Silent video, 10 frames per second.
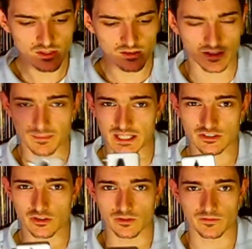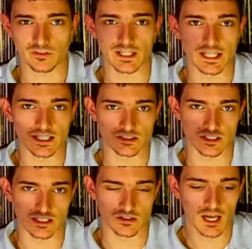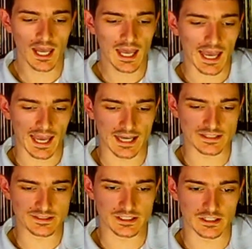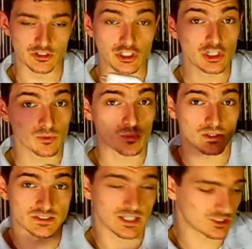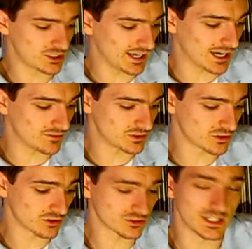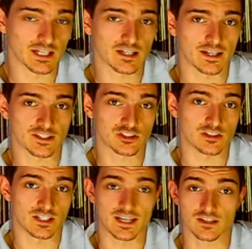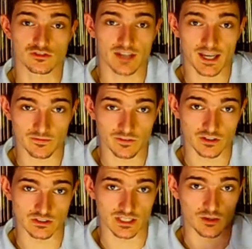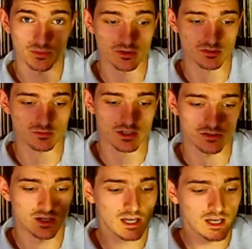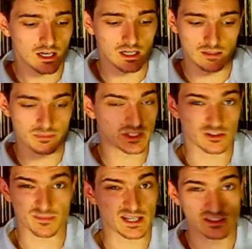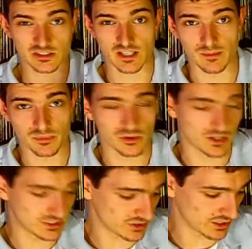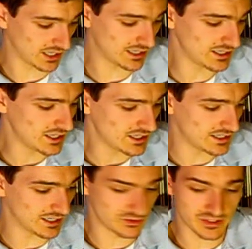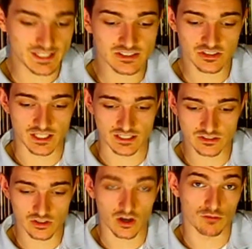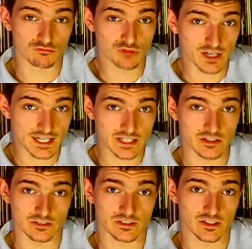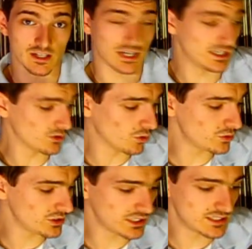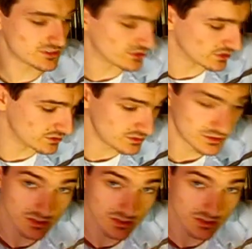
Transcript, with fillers: I think about two or three years now, and uh, the newer ones actually have a Toslink connection and an extra headphones output as well, um, but they're about the same price, okay? Now, these things are really good, okay? All you need to do,